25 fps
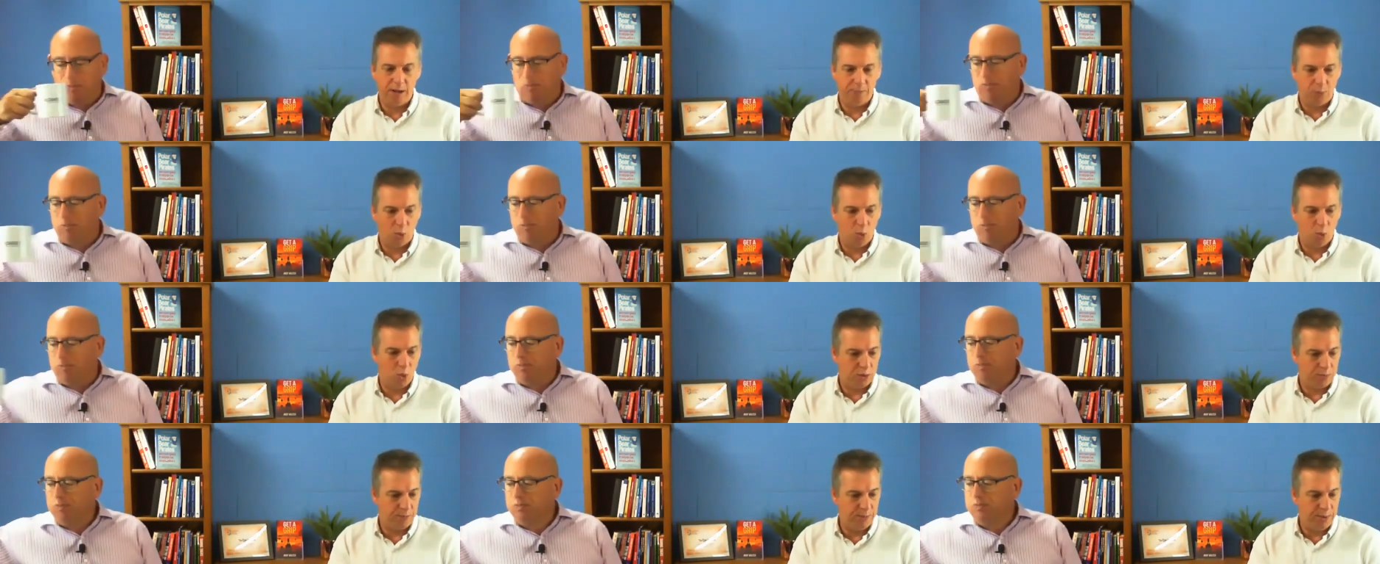Speaker 1: the
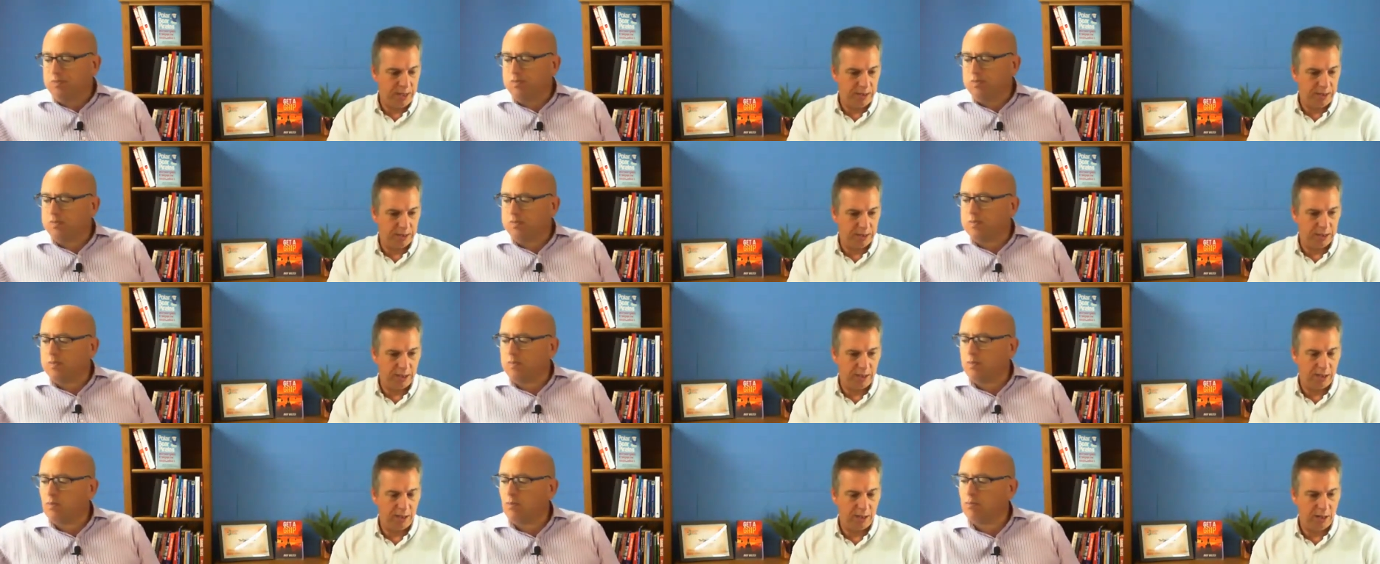board
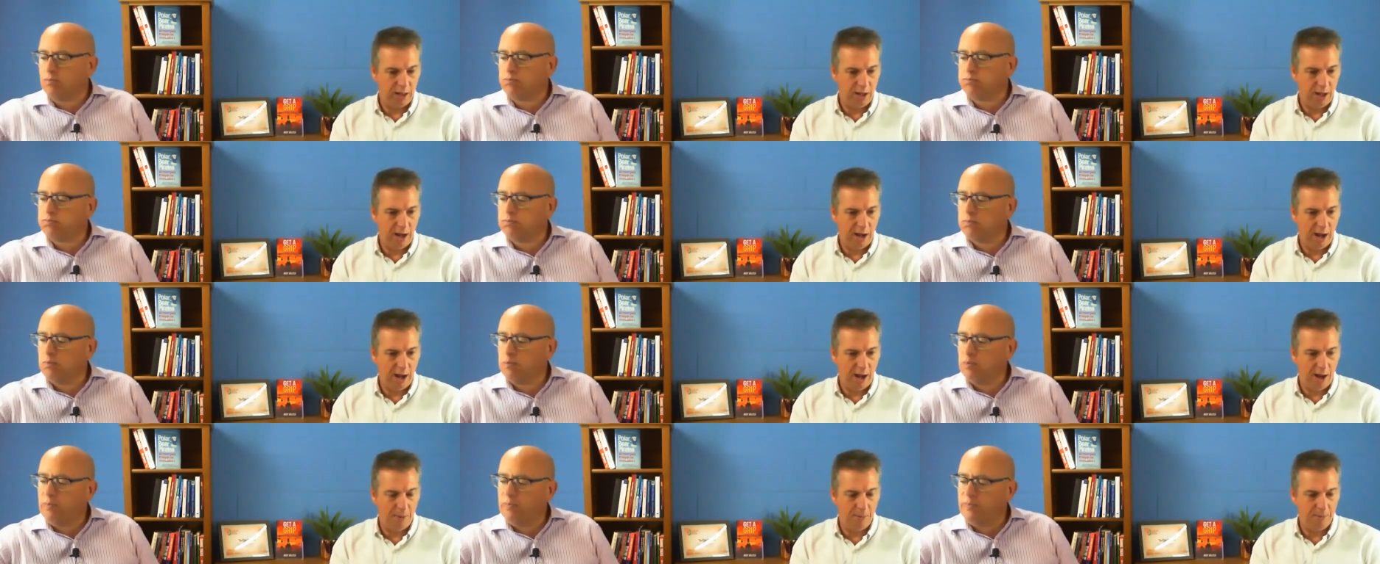meeting
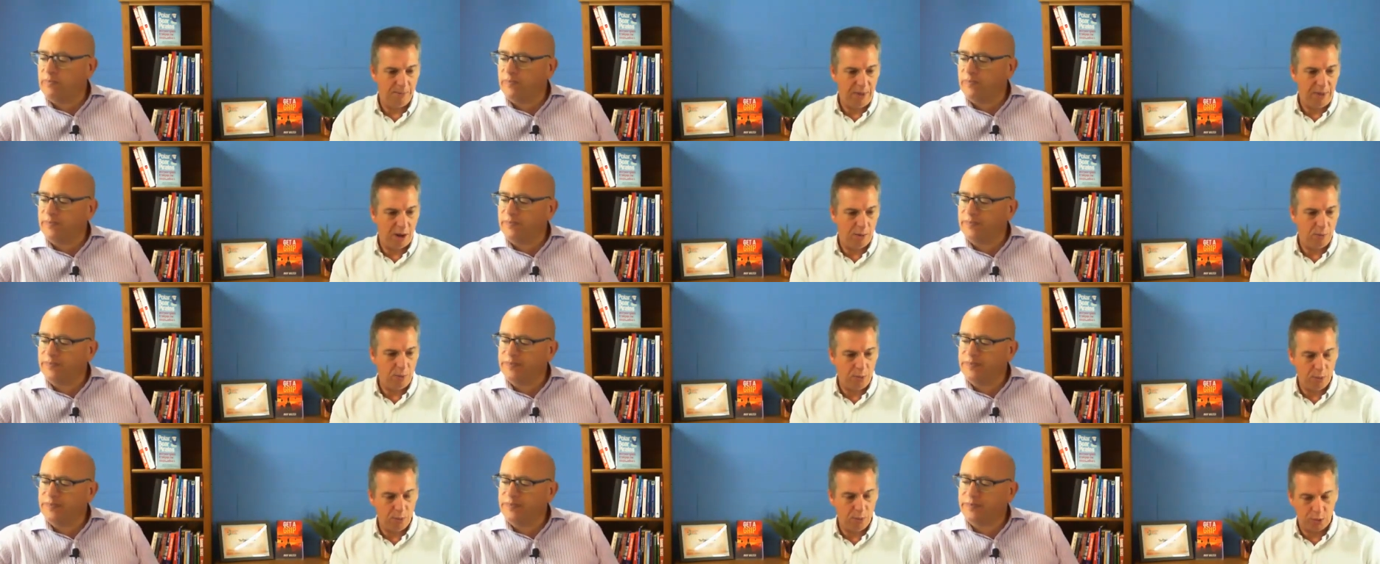um,
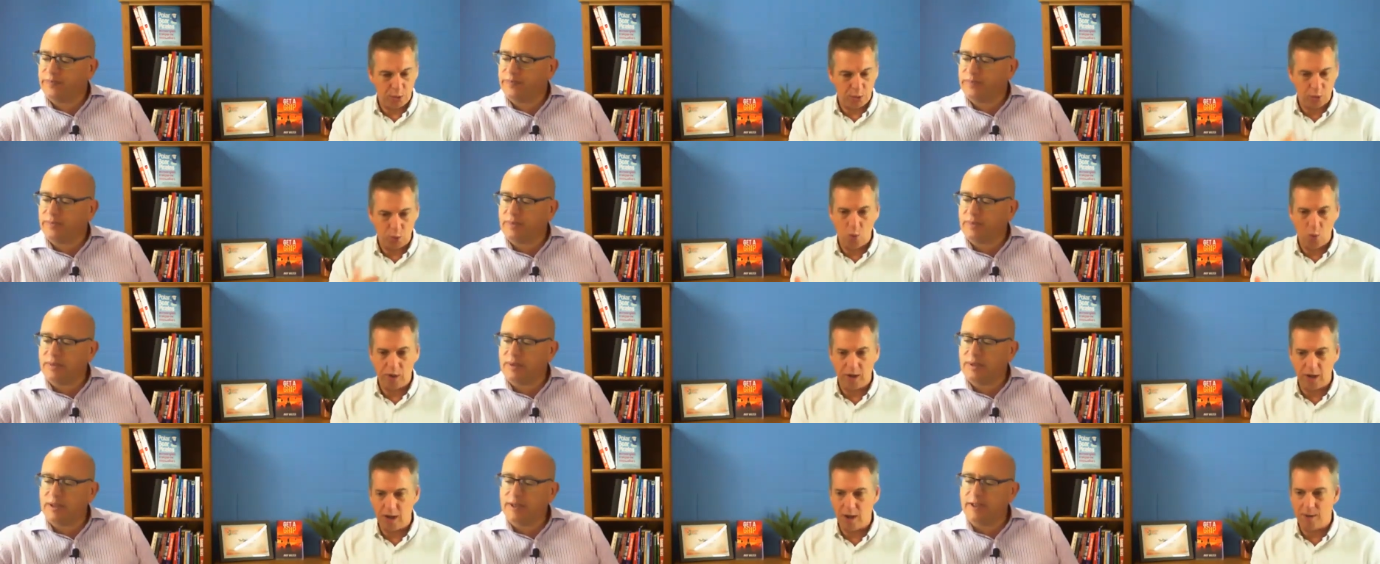and we were
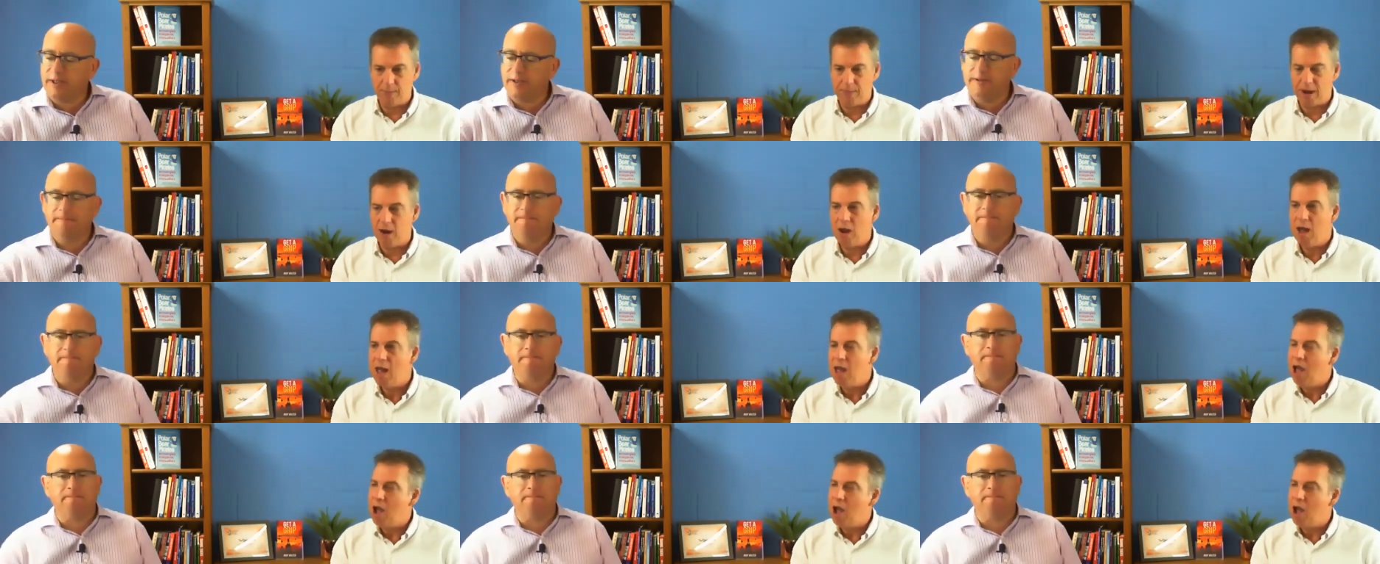talking about